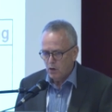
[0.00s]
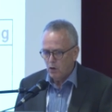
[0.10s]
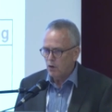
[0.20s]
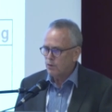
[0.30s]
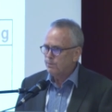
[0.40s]

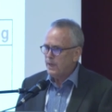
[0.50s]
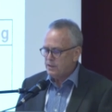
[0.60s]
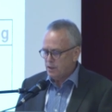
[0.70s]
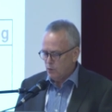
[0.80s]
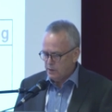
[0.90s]
or
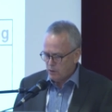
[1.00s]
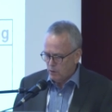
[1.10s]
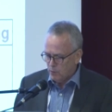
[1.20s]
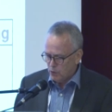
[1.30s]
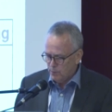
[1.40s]
patients with
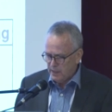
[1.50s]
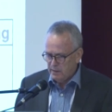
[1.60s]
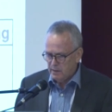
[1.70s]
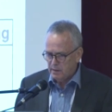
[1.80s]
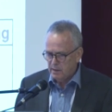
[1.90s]

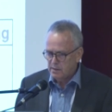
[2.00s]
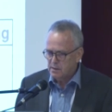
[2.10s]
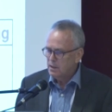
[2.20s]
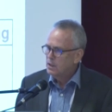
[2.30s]
comorbidities